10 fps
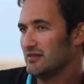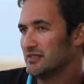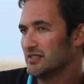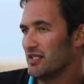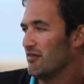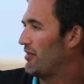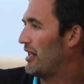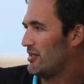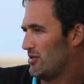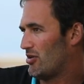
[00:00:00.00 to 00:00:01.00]
is it
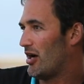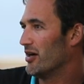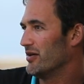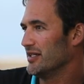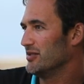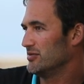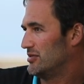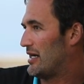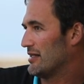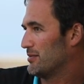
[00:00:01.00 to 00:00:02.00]
Yuval Harari who
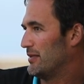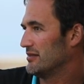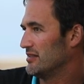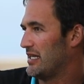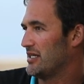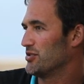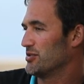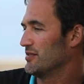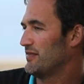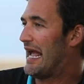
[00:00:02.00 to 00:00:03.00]
talks about the
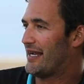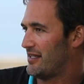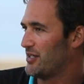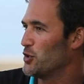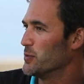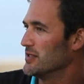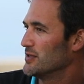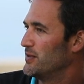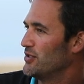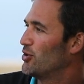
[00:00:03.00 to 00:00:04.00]
dangers of hacking humans,
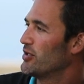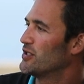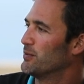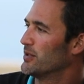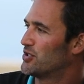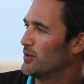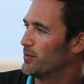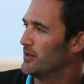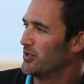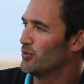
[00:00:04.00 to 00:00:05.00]
but you don't need to put a chip
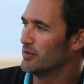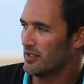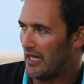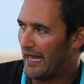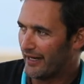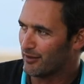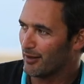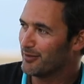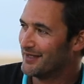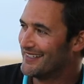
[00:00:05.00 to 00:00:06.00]
in a human to hack
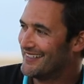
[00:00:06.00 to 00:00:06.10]
them